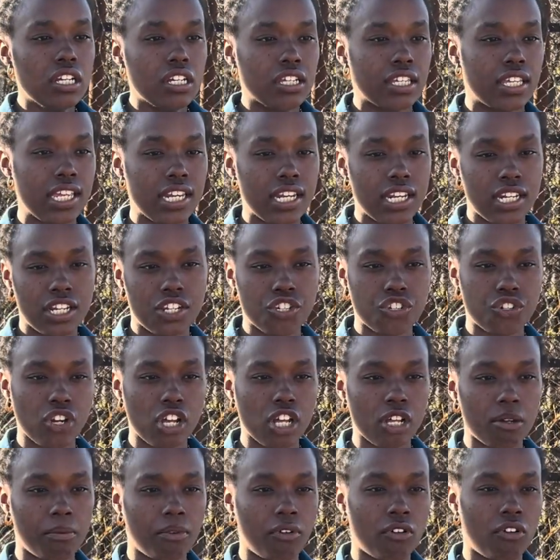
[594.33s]
getting in
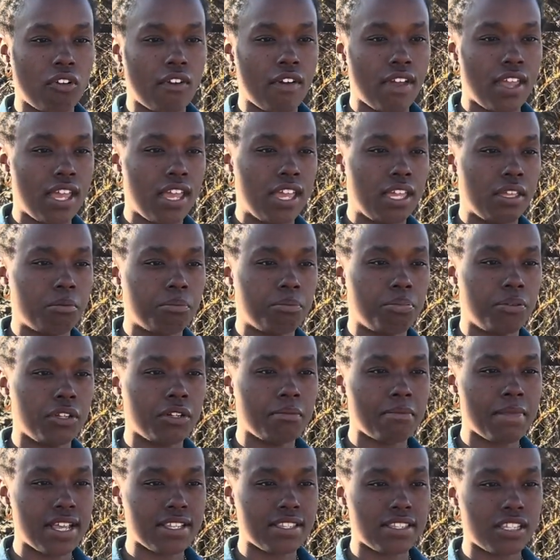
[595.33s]
trouble and putting
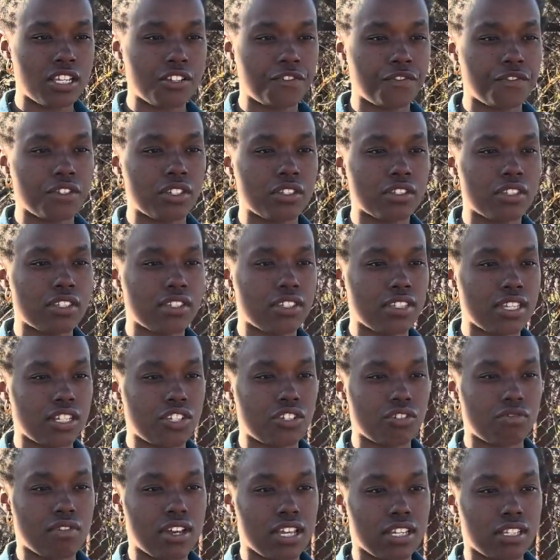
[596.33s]
myself in
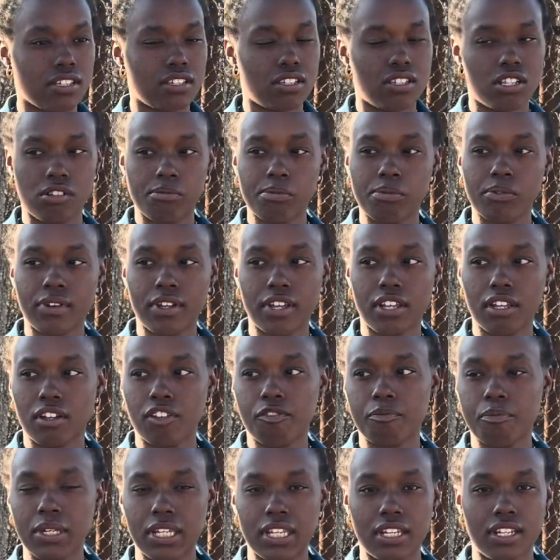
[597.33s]
situations to the point of
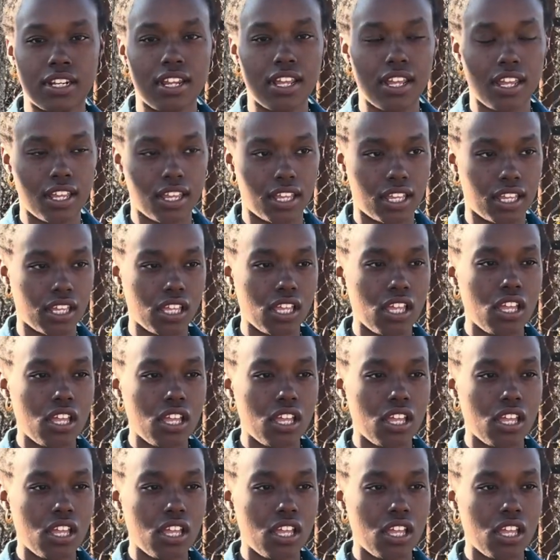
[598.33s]
being dead.